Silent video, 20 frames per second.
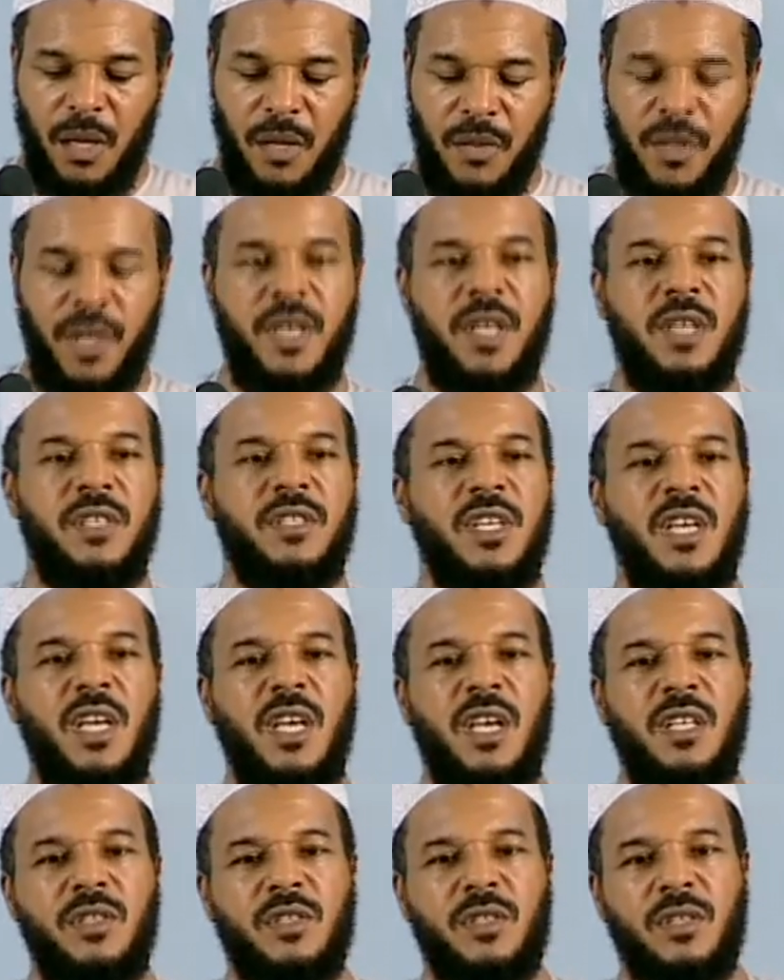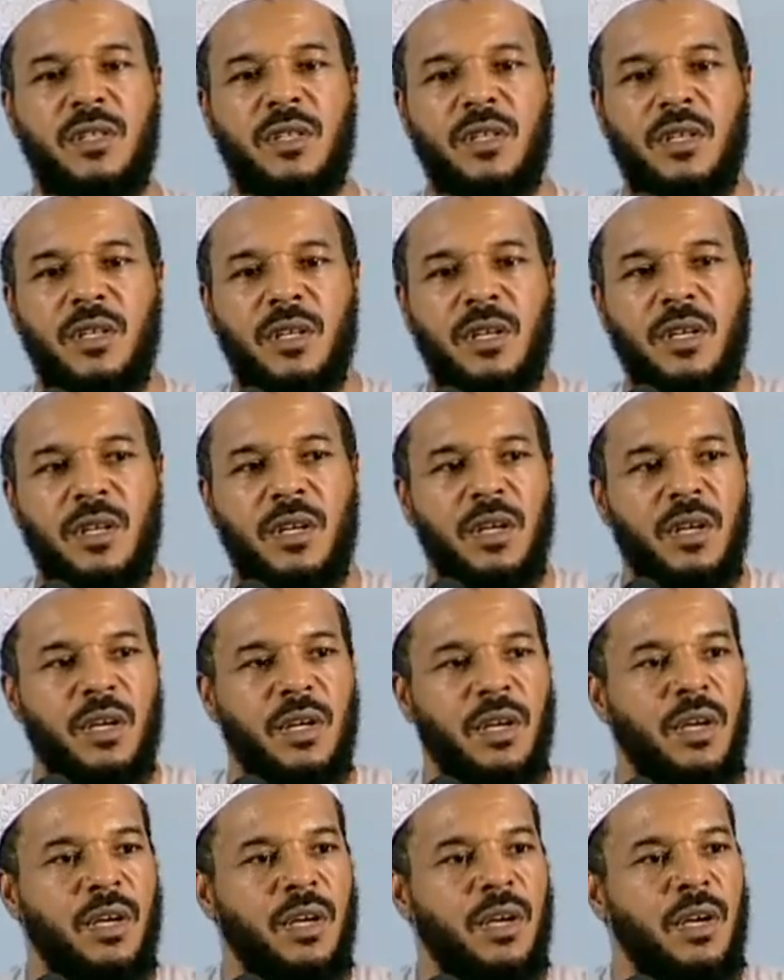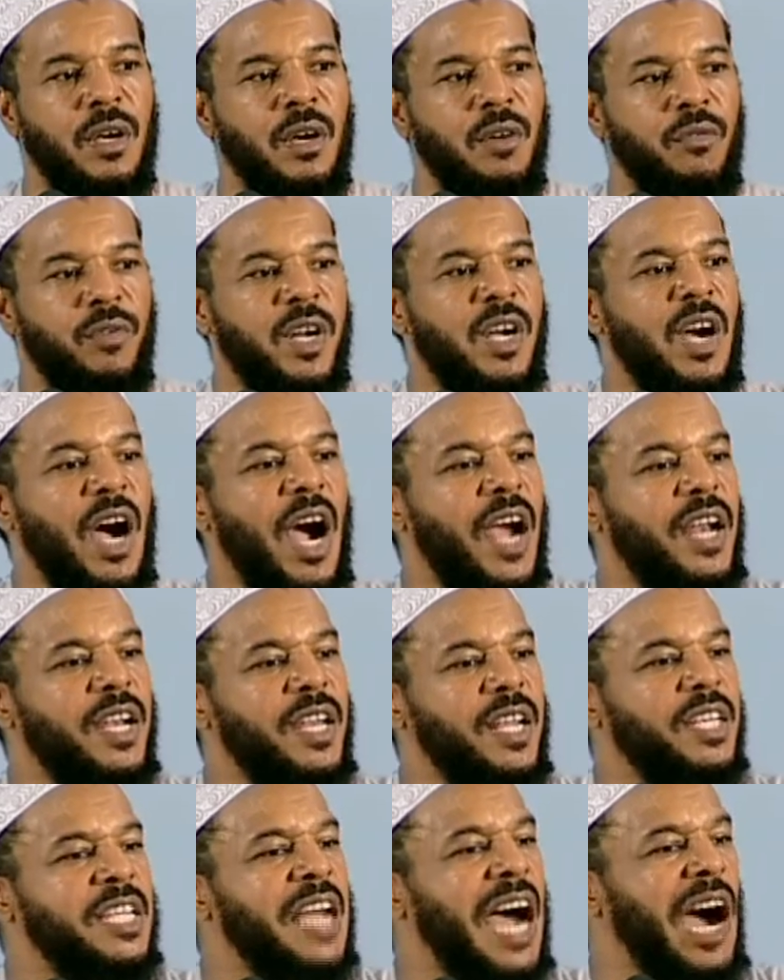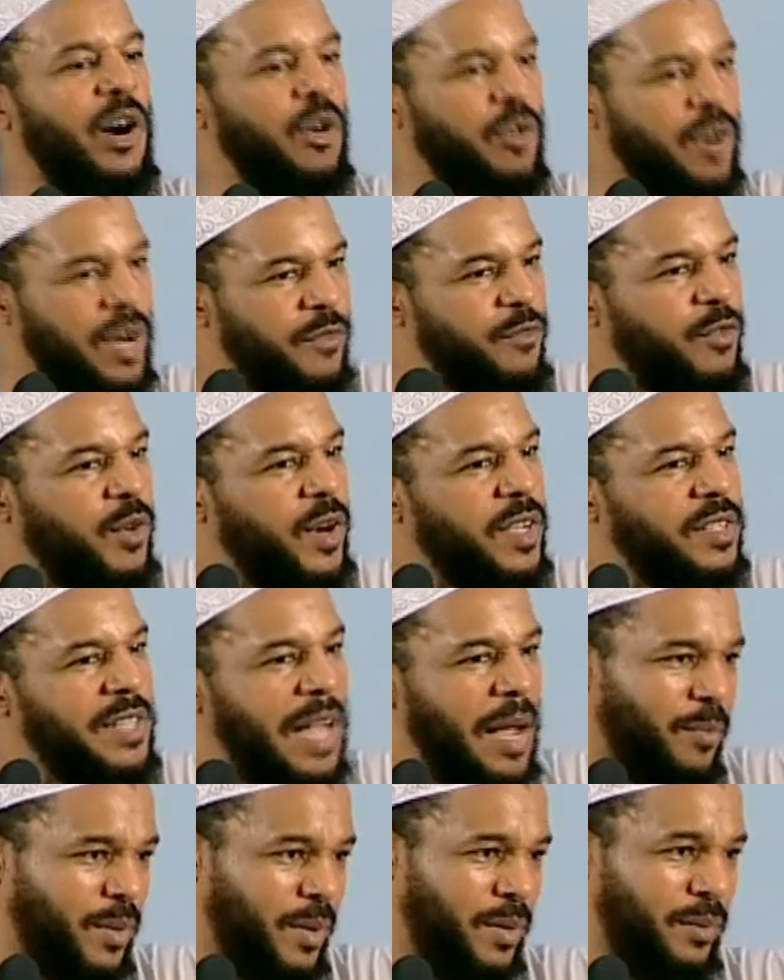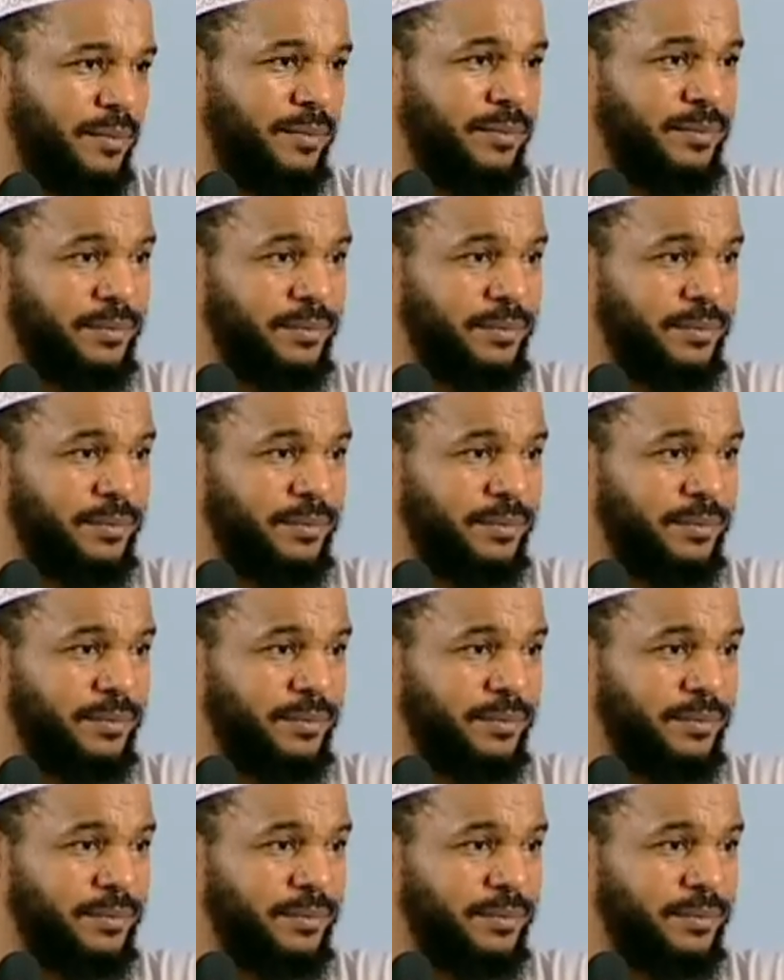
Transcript: The disease regarding dowry, for example.